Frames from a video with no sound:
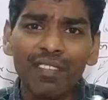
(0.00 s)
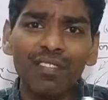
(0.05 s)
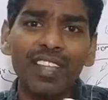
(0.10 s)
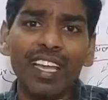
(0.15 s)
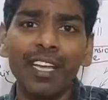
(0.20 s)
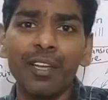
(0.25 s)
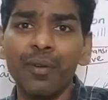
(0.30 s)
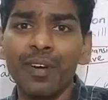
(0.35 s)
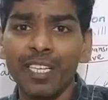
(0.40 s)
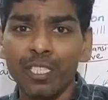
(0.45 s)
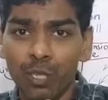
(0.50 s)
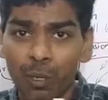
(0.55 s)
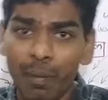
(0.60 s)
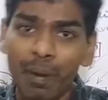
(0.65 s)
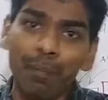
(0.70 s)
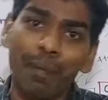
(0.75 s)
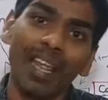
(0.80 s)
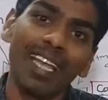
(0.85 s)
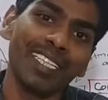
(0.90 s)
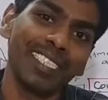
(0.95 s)
the unit should be
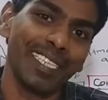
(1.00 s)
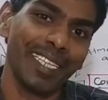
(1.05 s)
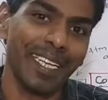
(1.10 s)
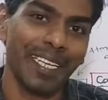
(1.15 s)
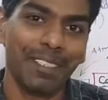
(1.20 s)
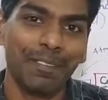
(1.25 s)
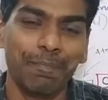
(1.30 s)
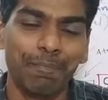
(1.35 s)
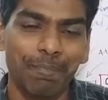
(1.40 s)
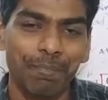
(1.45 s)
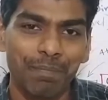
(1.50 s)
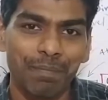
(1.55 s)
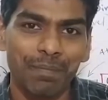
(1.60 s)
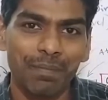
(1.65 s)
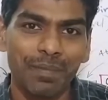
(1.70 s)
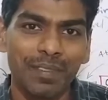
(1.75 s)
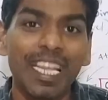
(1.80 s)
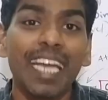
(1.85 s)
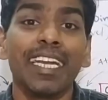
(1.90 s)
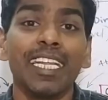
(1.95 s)
placed here.
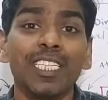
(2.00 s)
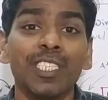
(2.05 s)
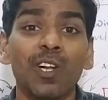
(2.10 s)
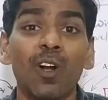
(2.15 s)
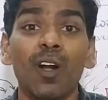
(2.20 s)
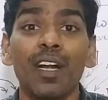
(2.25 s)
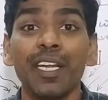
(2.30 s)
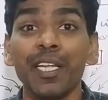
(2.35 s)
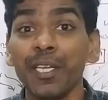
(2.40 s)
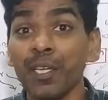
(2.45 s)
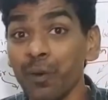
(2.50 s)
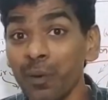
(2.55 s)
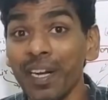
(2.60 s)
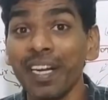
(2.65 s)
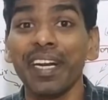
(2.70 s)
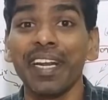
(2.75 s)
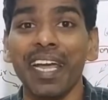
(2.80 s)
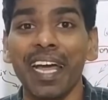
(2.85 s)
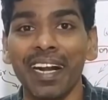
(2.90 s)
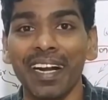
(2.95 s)
That is called
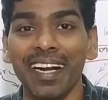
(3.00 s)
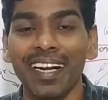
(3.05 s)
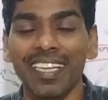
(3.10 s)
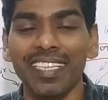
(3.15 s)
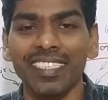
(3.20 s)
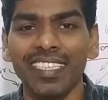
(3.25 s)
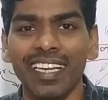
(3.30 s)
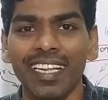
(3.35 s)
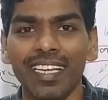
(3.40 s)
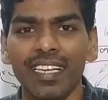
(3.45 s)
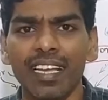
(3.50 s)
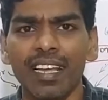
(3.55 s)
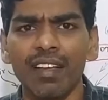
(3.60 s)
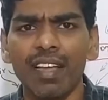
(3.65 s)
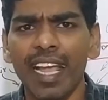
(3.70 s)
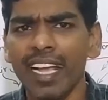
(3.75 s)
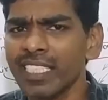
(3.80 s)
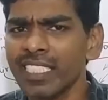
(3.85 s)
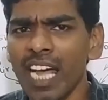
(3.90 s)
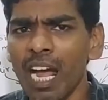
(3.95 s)
unitary air conditioning.
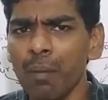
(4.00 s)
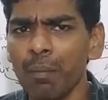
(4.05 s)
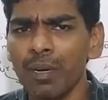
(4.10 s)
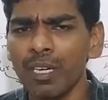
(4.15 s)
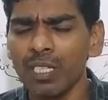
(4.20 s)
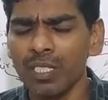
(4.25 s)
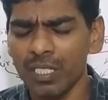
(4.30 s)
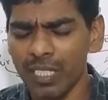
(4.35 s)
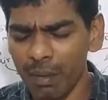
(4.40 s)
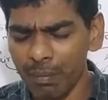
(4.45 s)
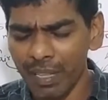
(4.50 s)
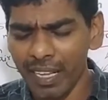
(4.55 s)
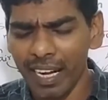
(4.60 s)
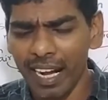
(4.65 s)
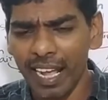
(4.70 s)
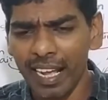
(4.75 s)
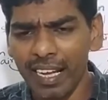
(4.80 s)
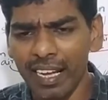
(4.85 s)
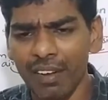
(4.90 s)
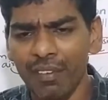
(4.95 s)
Example, something
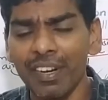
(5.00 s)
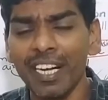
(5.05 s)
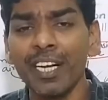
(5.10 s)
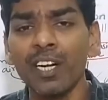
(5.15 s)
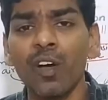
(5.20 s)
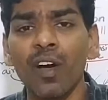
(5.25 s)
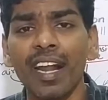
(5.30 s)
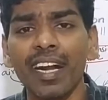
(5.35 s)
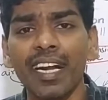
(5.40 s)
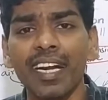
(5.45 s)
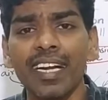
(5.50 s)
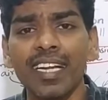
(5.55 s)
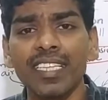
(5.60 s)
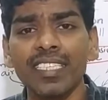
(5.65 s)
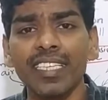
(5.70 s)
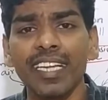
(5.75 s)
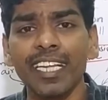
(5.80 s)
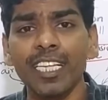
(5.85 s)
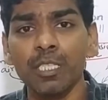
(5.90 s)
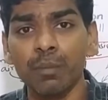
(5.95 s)
like window air
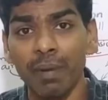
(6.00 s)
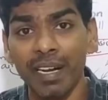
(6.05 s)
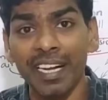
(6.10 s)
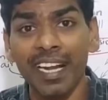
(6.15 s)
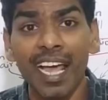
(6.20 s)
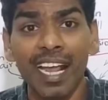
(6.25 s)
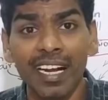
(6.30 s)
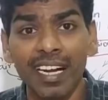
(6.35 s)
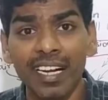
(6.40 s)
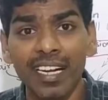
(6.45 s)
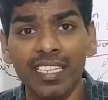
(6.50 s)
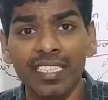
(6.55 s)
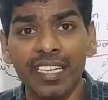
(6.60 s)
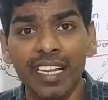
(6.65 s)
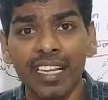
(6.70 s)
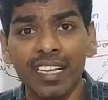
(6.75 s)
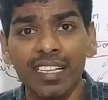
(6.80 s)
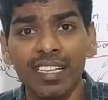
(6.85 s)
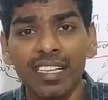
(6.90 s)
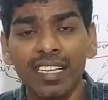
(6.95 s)
conditioning, split air
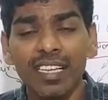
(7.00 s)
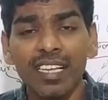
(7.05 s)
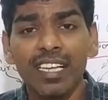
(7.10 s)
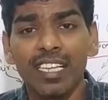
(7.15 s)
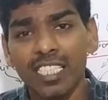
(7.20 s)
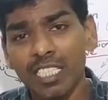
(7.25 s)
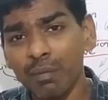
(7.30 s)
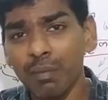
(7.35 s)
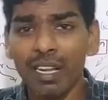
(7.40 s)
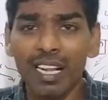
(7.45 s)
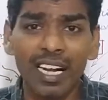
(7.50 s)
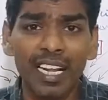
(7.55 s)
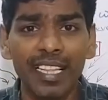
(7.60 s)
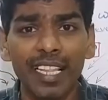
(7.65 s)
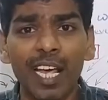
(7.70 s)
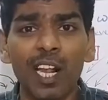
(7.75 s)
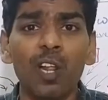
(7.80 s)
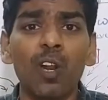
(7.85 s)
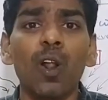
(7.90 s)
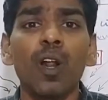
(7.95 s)
conditioning. Similarly,
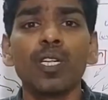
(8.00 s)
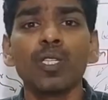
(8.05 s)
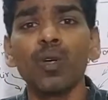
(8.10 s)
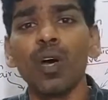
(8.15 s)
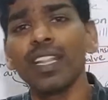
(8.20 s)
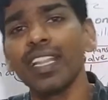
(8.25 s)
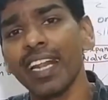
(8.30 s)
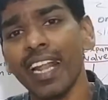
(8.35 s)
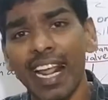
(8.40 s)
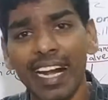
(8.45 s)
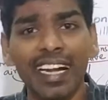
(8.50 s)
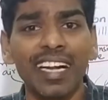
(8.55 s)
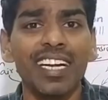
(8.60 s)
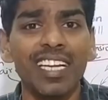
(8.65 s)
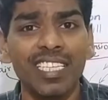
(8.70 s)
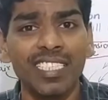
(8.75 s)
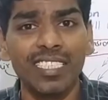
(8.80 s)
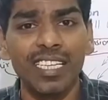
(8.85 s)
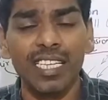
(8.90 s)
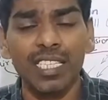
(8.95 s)
there are also other air
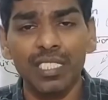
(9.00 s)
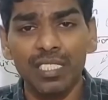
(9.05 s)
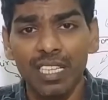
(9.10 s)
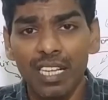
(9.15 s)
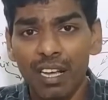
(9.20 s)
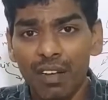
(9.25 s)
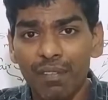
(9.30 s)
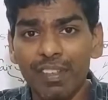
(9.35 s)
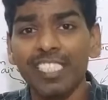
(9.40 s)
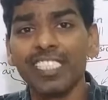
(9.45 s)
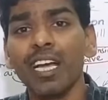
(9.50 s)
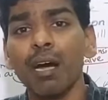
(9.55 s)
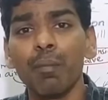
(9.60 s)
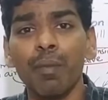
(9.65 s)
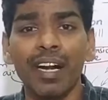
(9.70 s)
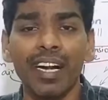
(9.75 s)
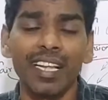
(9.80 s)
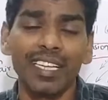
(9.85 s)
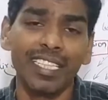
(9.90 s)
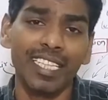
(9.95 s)
conditioners which come
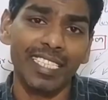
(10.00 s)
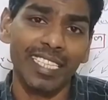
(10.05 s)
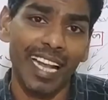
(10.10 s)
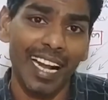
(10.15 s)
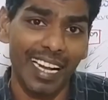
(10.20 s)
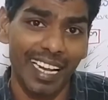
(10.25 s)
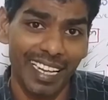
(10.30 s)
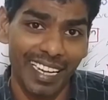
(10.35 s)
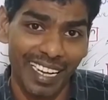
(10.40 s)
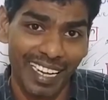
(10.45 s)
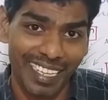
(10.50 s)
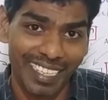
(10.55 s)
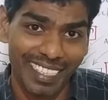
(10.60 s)
under this category.